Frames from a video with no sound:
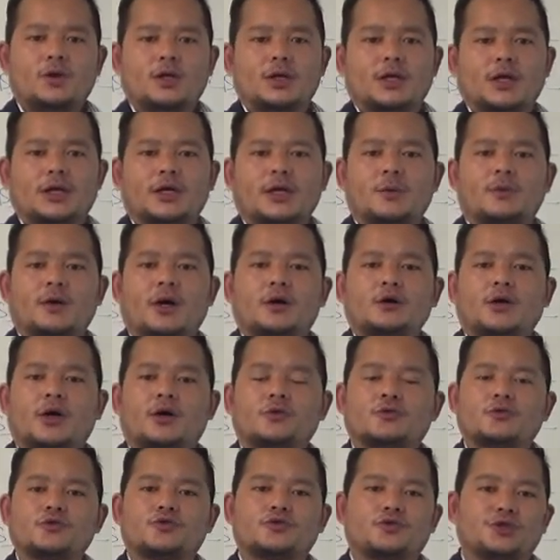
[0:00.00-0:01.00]
we'll learn about
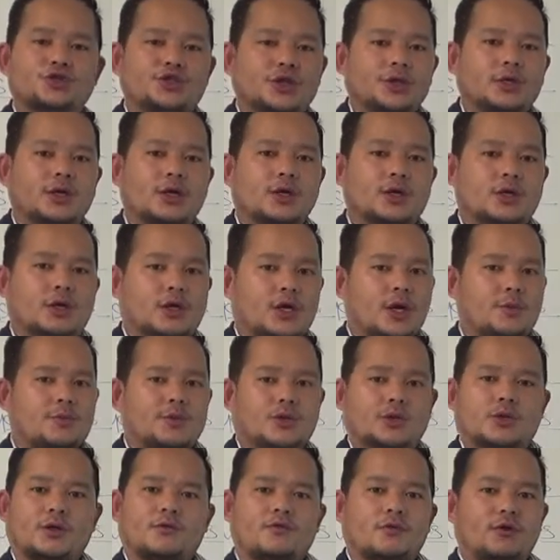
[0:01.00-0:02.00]
how to switch on the computer.